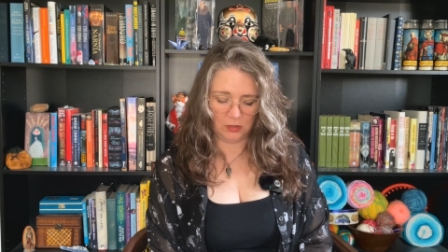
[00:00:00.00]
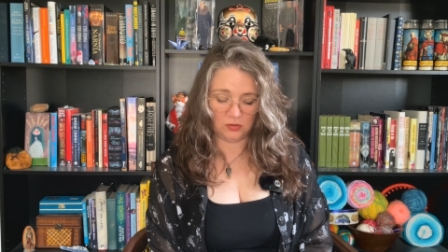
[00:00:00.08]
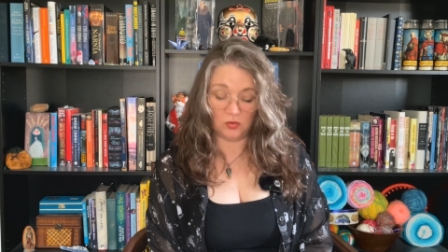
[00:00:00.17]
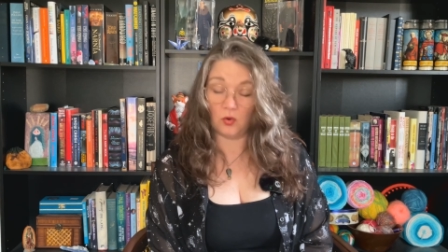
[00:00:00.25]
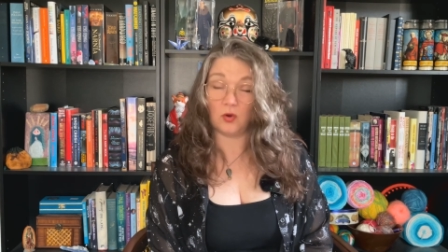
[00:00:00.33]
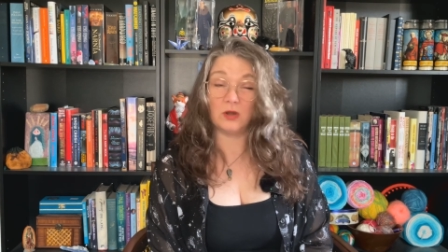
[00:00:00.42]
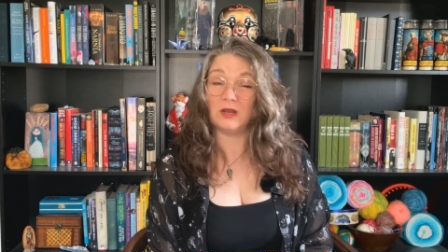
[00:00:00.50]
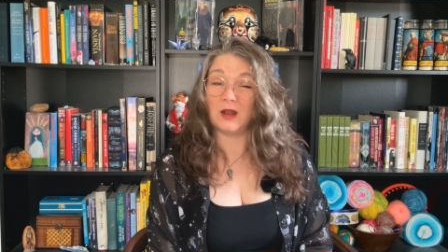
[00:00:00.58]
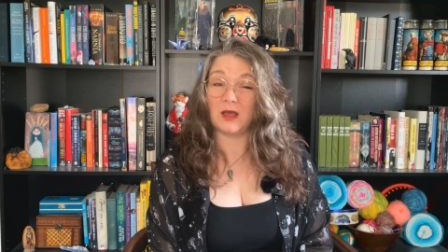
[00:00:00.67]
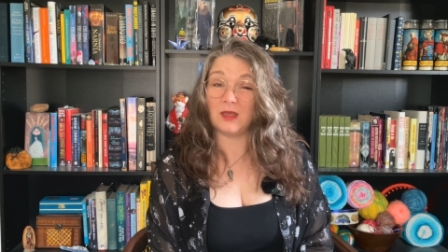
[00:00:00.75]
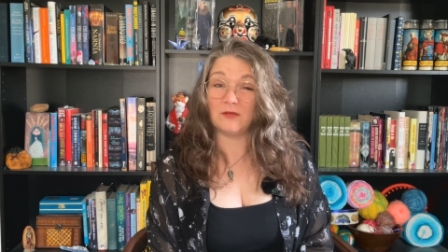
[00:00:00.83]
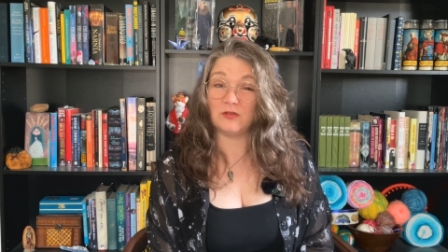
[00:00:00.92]
nor did
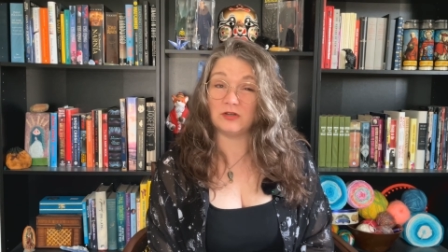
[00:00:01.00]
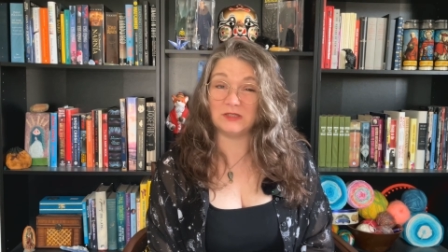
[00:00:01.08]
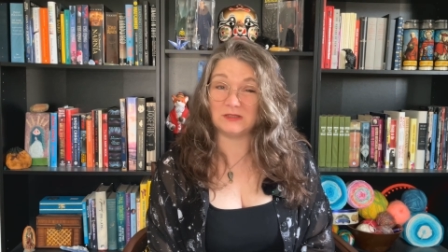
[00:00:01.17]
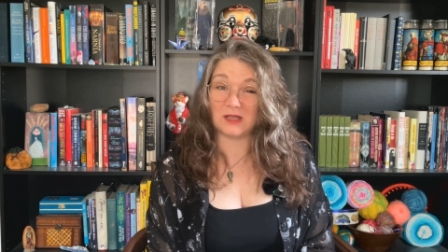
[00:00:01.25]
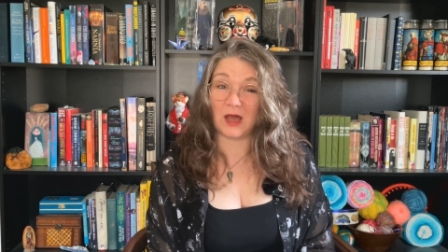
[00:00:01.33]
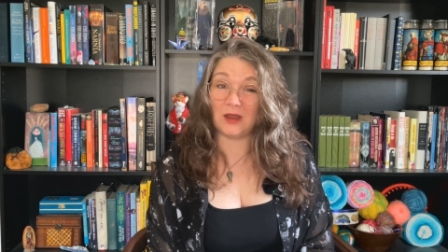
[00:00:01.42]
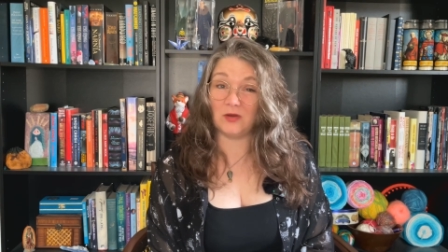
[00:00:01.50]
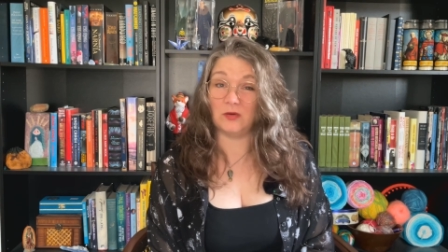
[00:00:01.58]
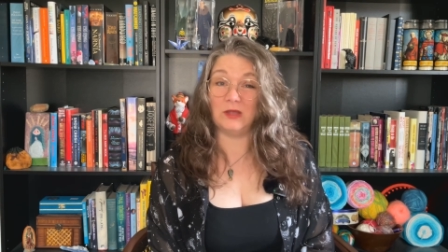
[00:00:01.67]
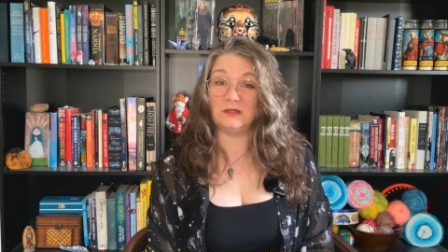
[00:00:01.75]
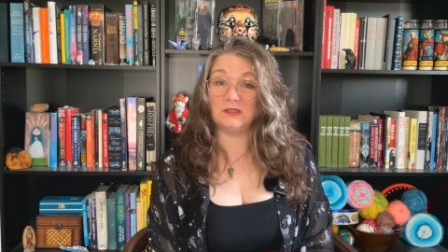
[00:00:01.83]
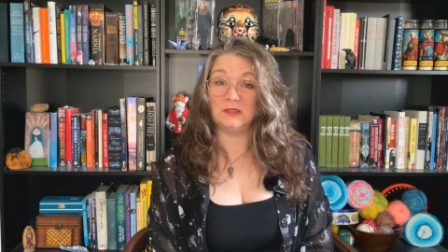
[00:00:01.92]
I ever desire
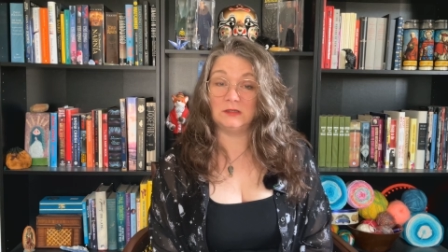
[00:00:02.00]
it.